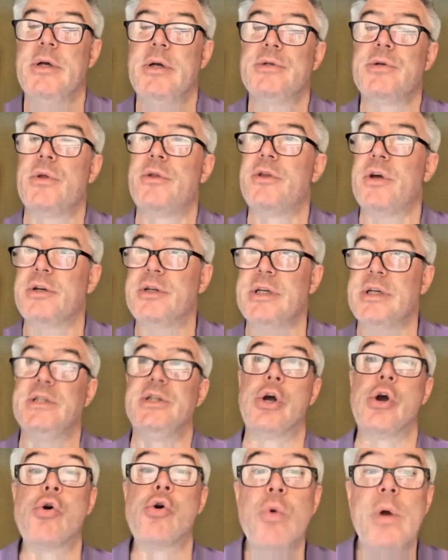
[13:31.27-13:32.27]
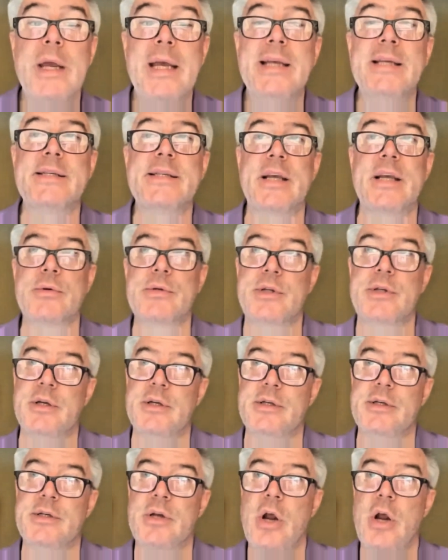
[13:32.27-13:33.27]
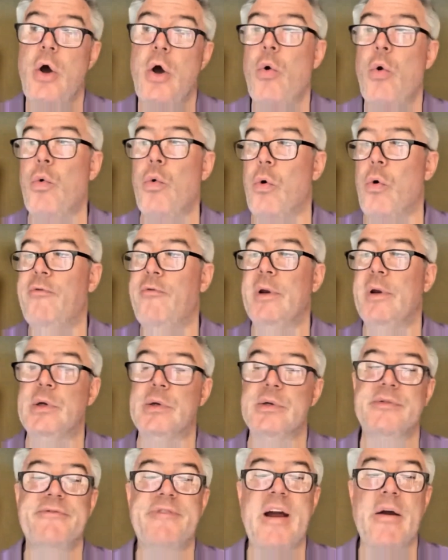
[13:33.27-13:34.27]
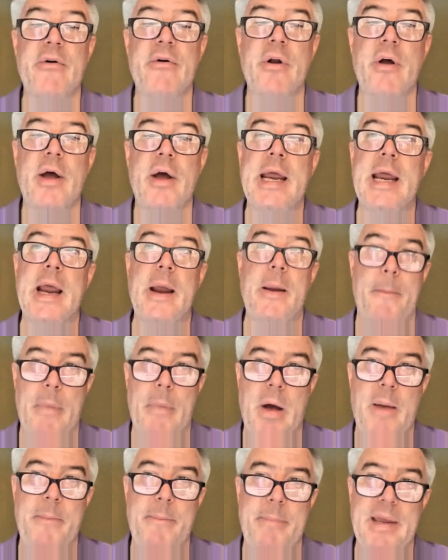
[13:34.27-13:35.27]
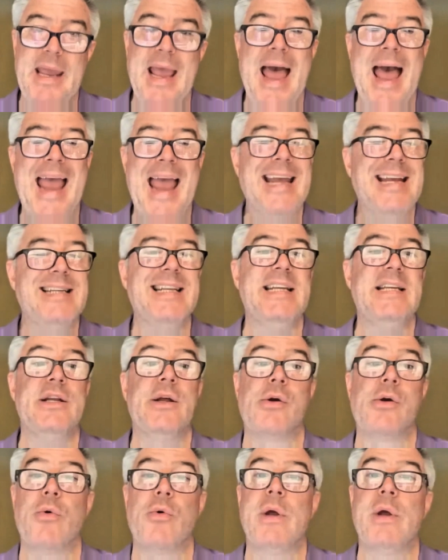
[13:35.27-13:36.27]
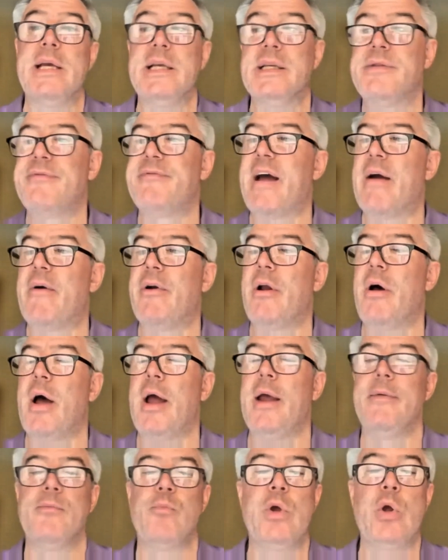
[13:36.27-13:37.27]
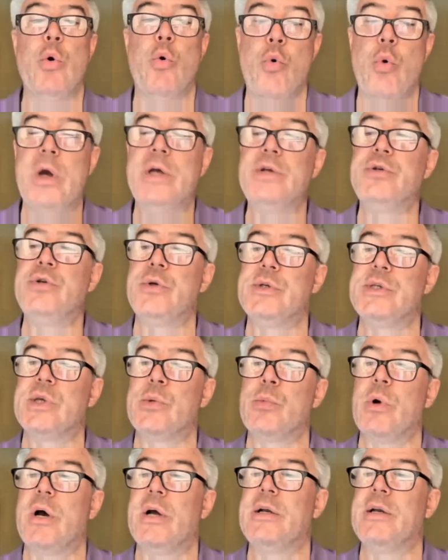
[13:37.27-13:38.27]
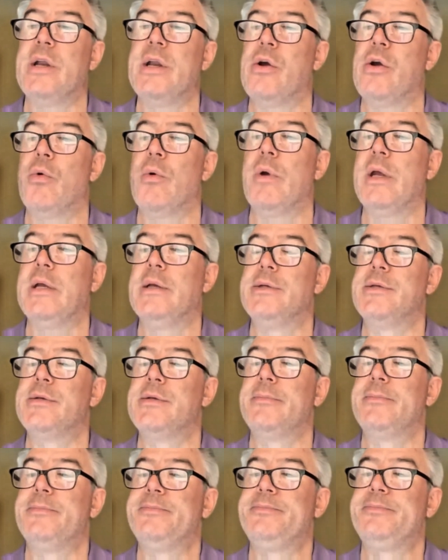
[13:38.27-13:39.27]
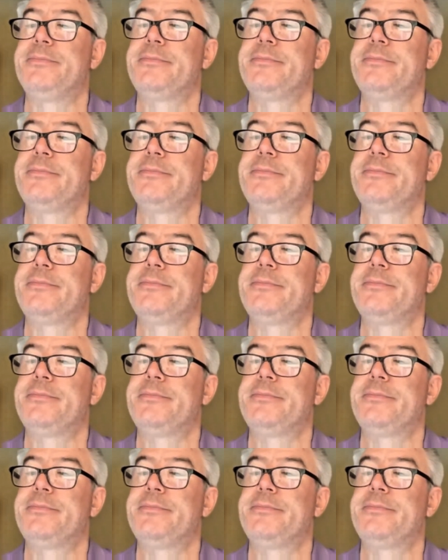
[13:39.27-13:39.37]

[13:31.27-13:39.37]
So 30 degrees Celsius, or if we use Fahrenheit, it might be 80 degrees Fahrenheit. We always use the word degrees.